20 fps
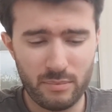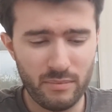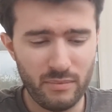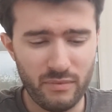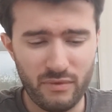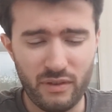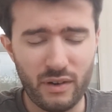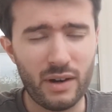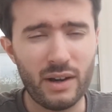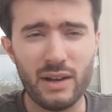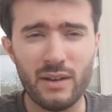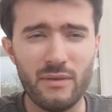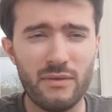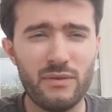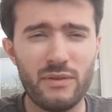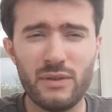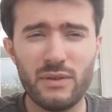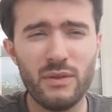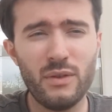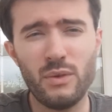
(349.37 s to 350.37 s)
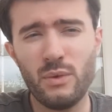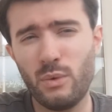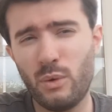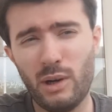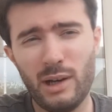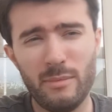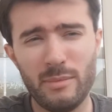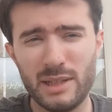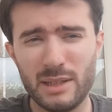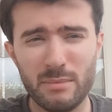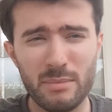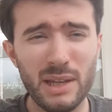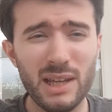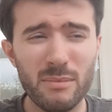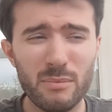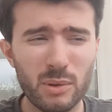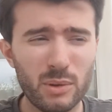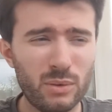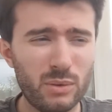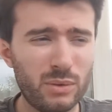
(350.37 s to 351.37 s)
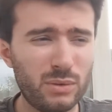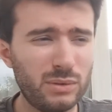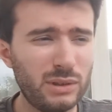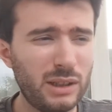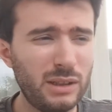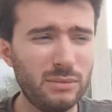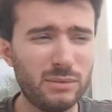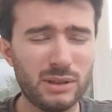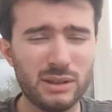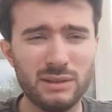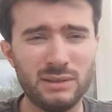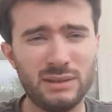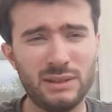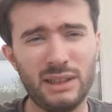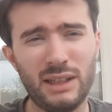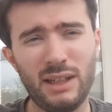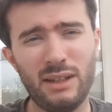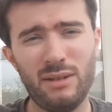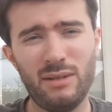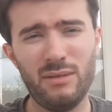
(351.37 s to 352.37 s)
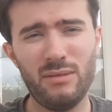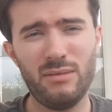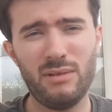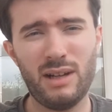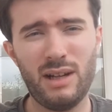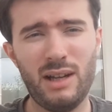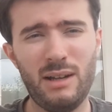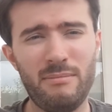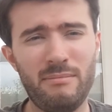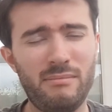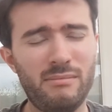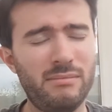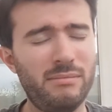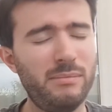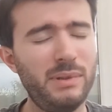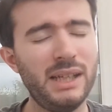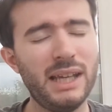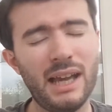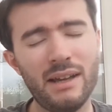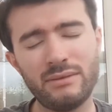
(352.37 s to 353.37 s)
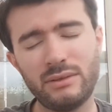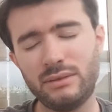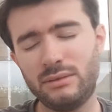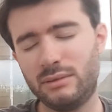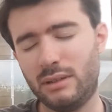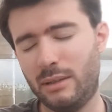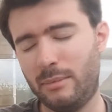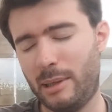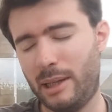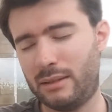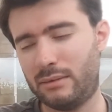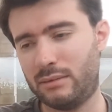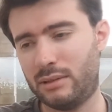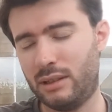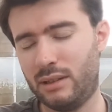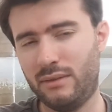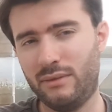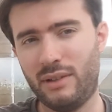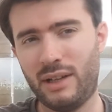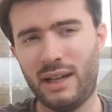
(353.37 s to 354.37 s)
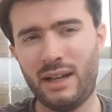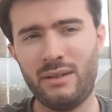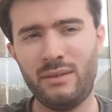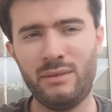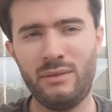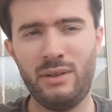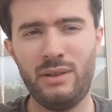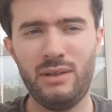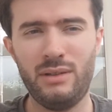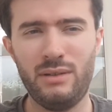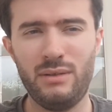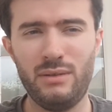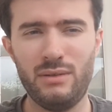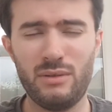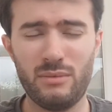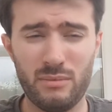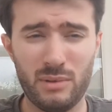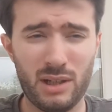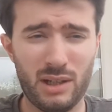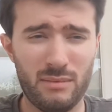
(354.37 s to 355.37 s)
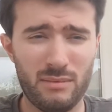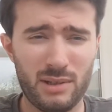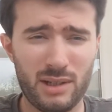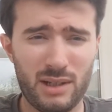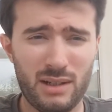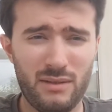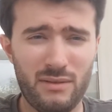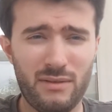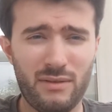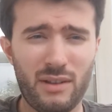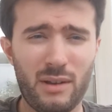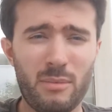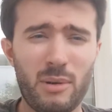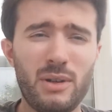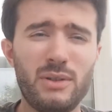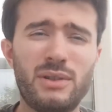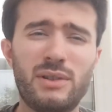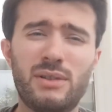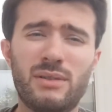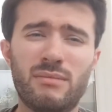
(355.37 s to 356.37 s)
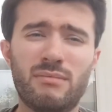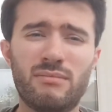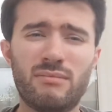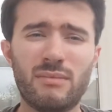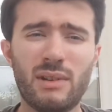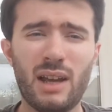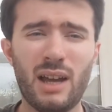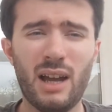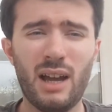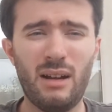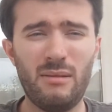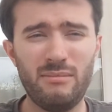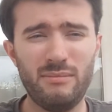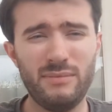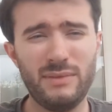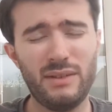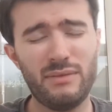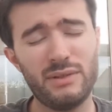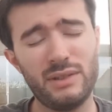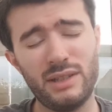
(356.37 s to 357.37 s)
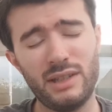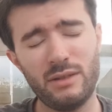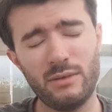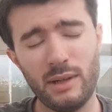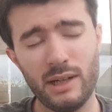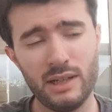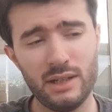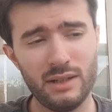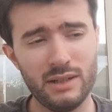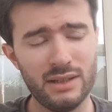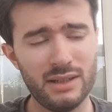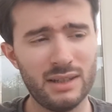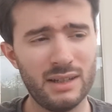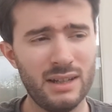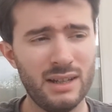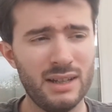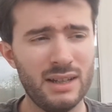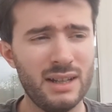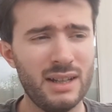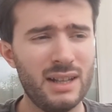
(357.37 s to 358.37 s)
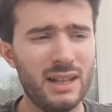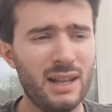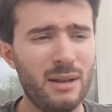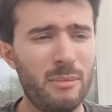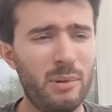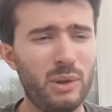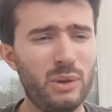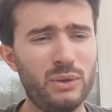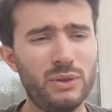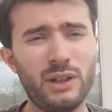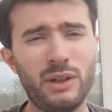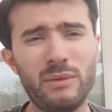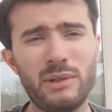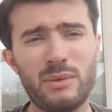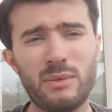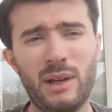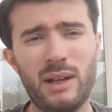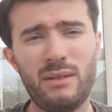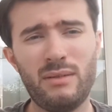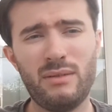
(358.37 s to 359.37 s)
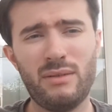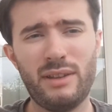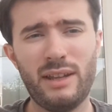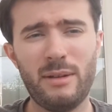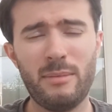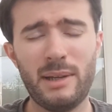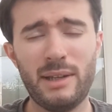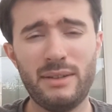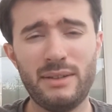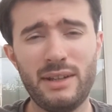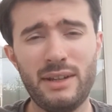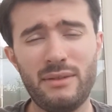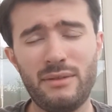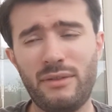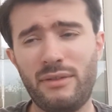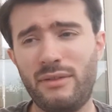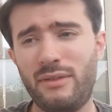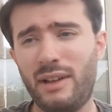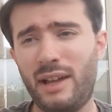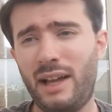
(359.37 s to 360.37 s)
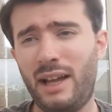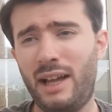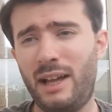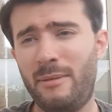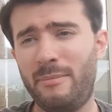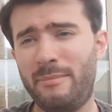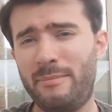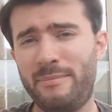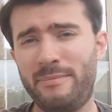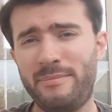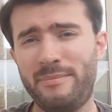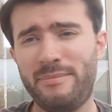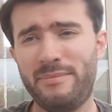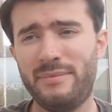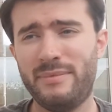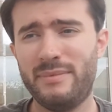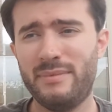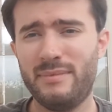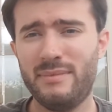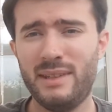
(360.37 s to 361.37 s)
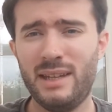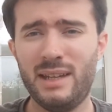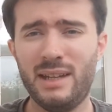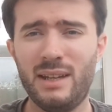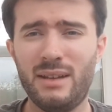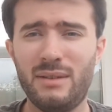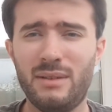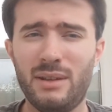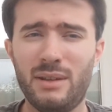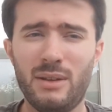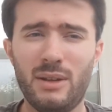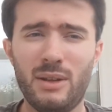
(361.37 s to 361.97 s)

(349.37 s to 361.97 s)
very few or limited people or no one. So be careful about kind of how you sometimes kind of approach different situations. But also as well, think about yourself. You know,